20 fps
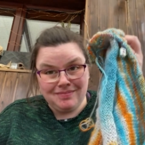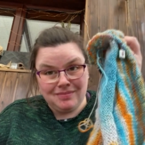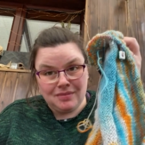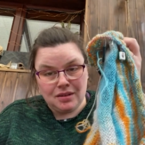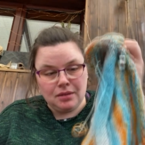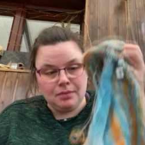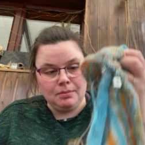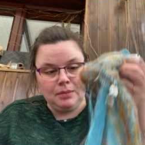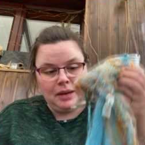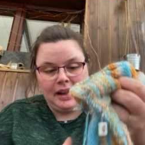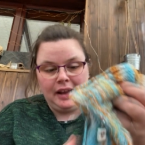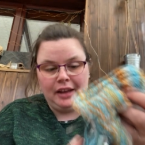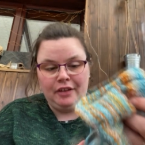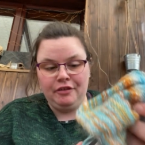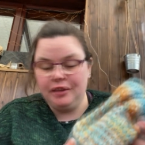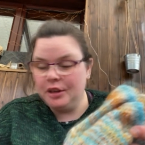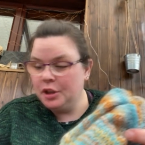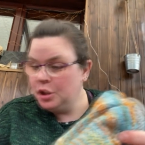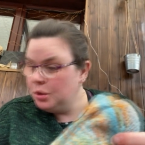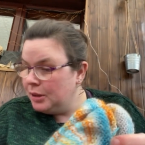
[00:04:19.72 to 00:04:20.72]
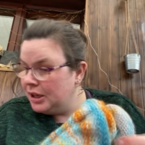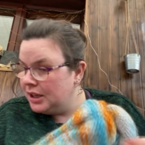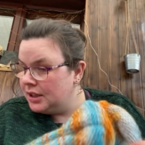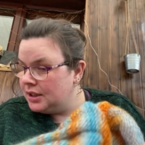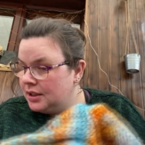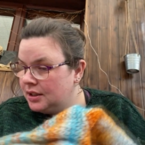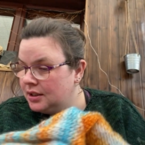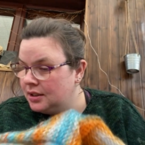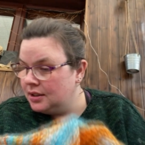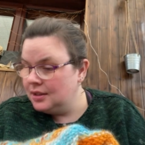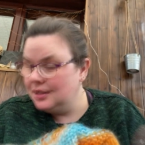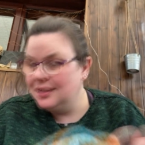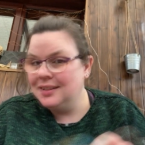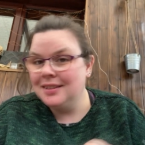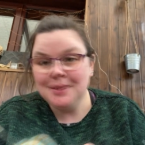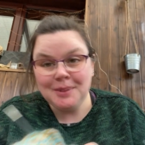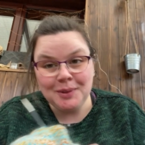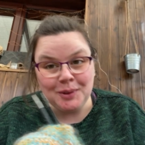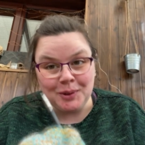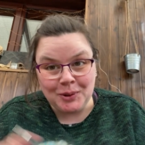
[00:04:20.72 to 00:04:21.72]
my Flutter butt.
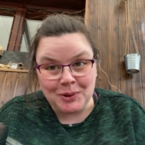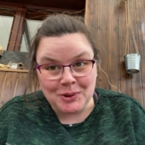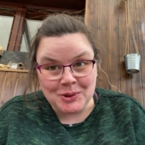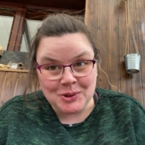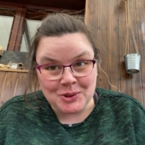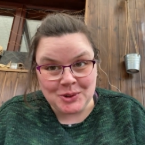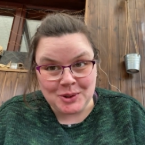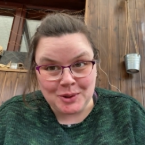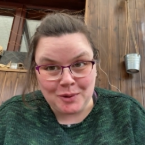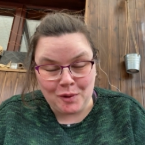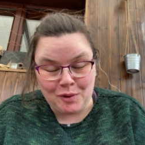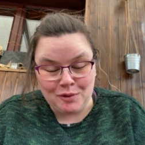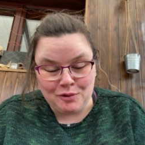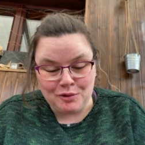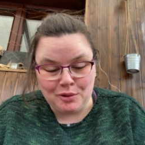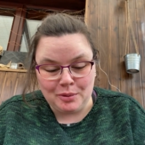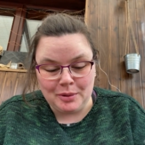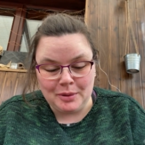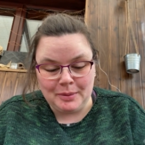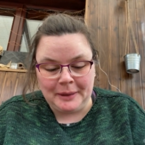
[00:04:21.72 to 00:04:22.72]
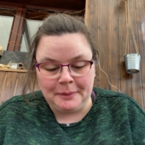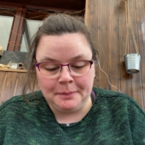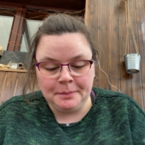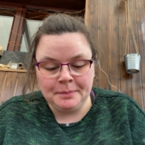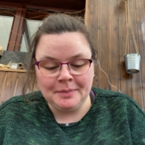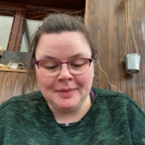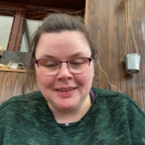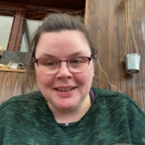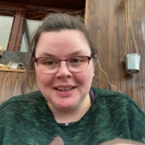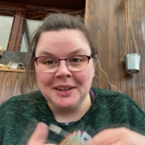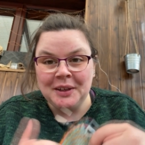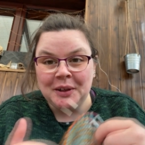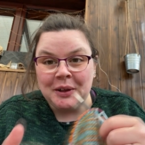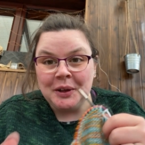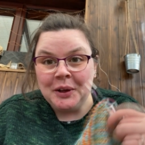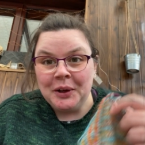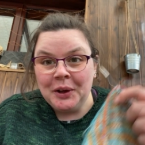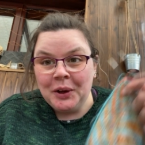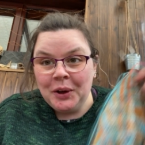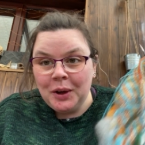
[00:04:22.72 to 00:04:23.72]
Oscar's down on the floor with me.
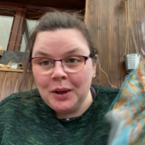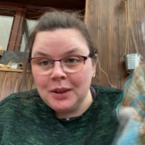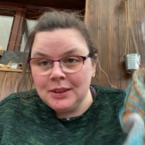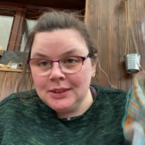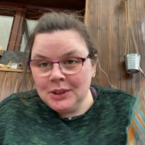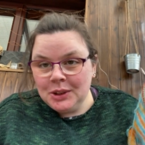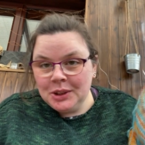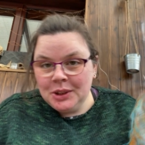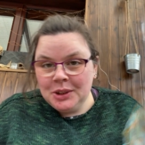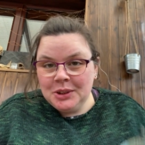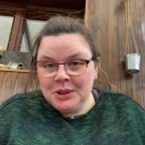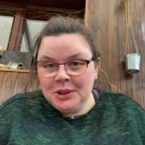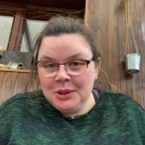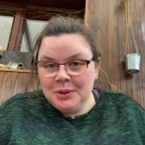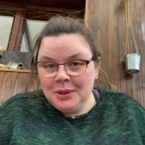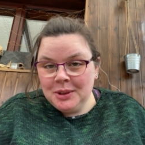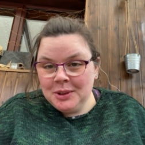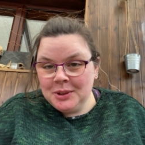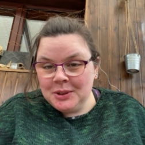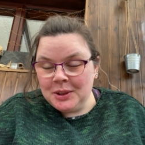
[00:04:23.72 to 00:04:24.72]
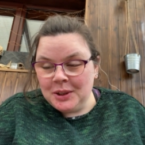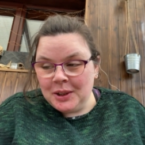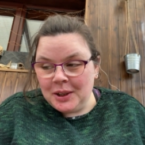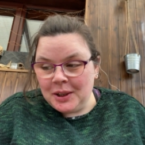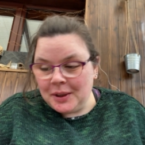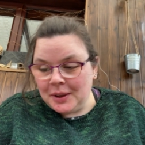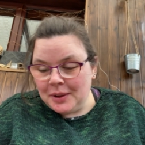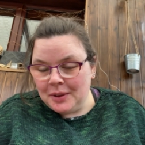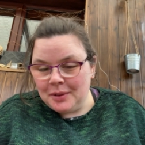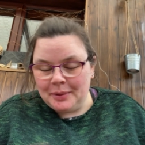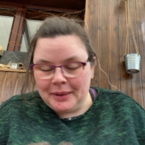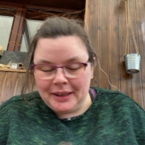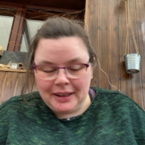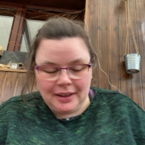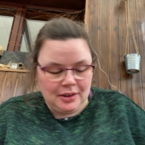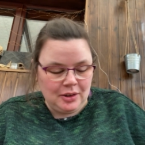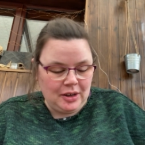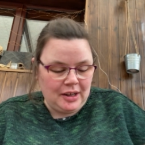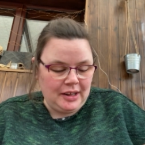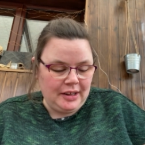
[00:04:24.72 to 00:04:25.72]
Oscar, do you want to say hi? Oh wait,
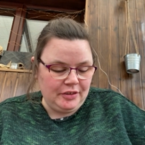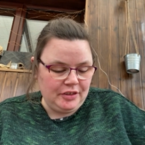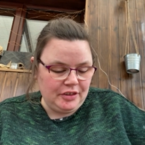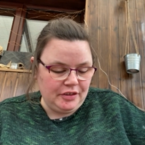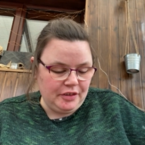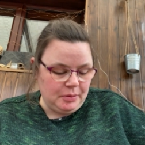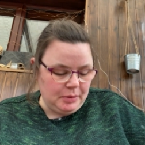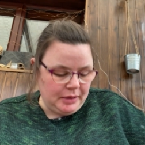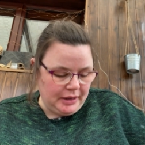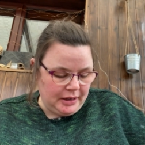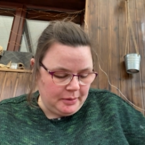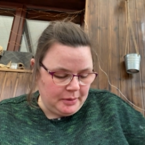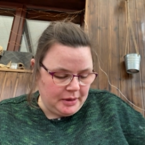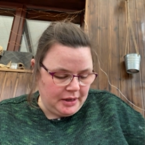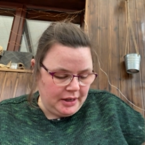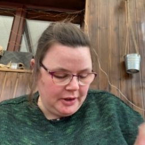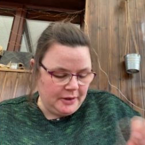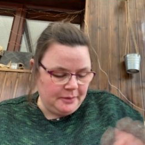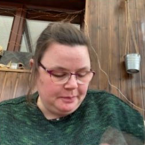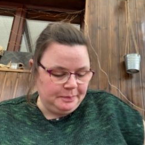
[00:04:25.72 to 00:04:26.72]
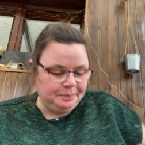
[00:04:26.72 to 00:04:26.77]
no, I'll have to flip the camera. Hang on.